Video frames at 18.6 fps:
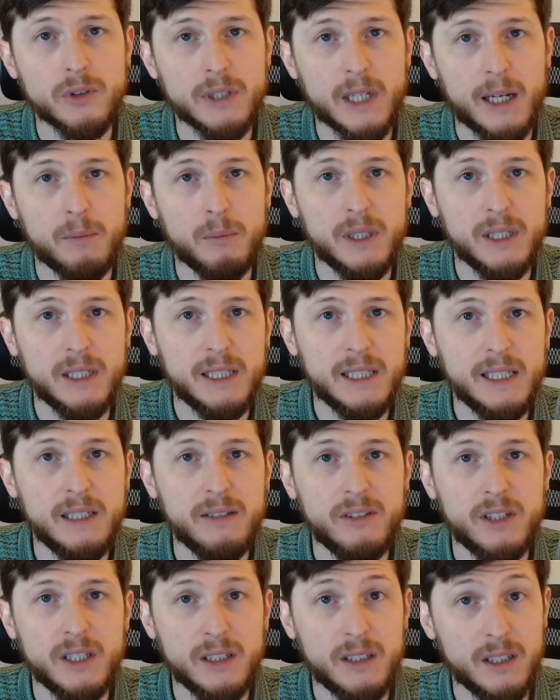I believe
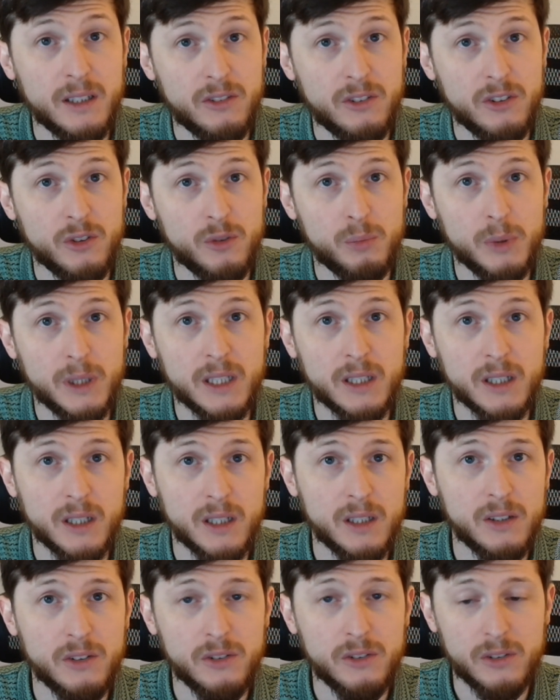that this is
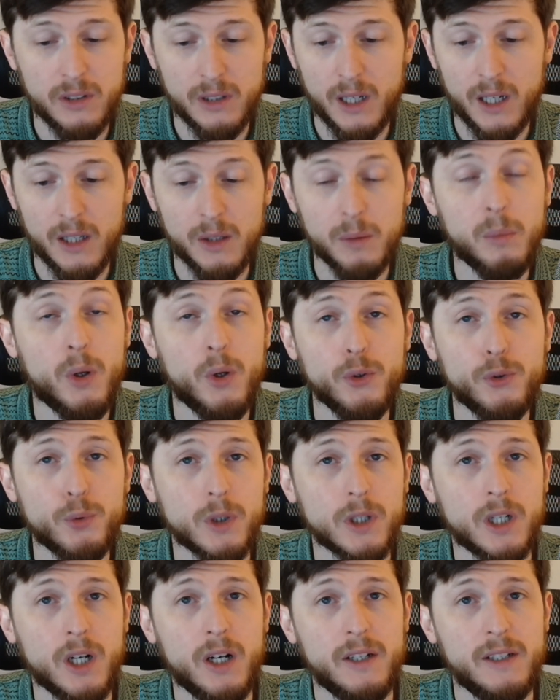because the bolts were
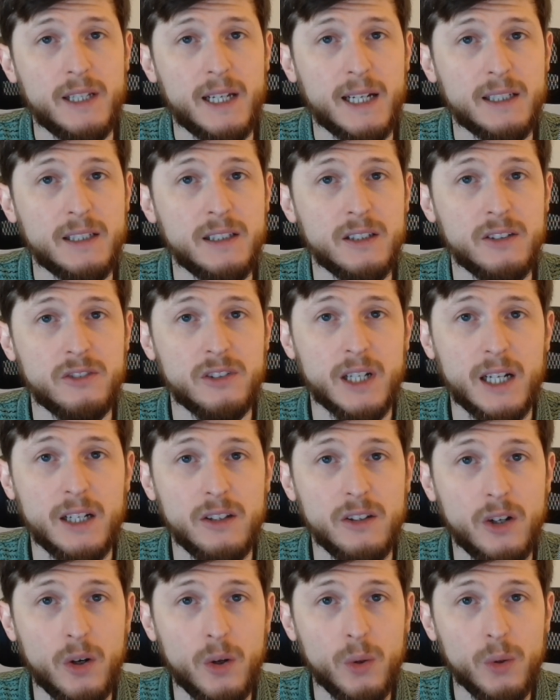contacting the side of
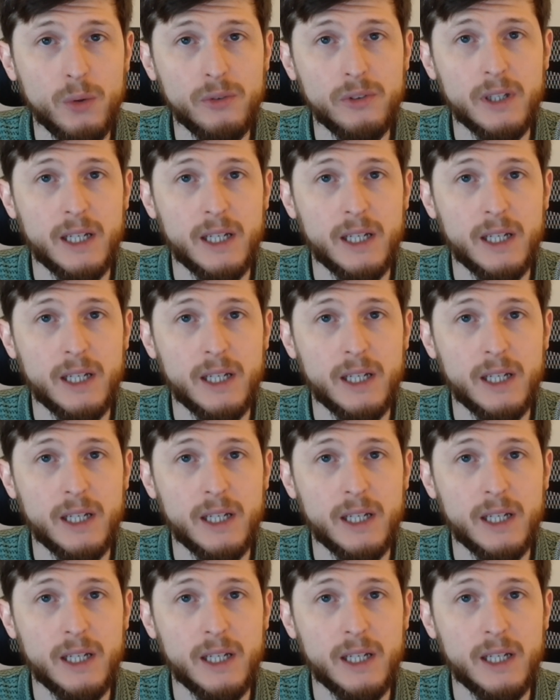the holes,